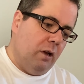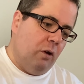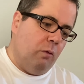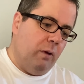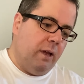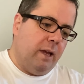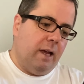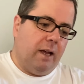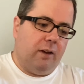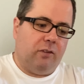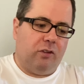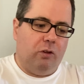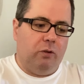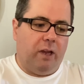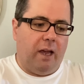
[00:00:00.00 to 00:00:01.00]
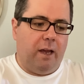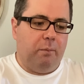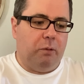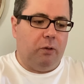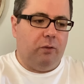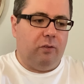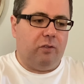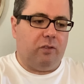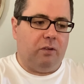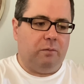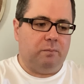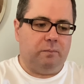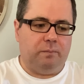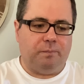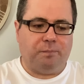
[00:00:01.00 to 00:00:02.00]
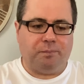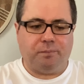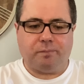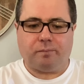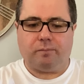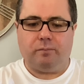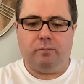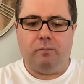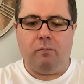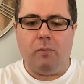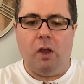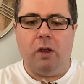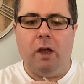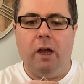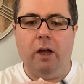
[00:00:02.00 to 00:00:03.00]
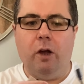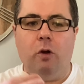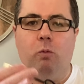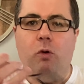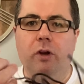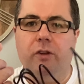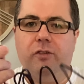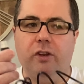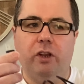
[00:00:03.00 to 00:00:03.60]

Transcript: We get two cables. Uh, one is a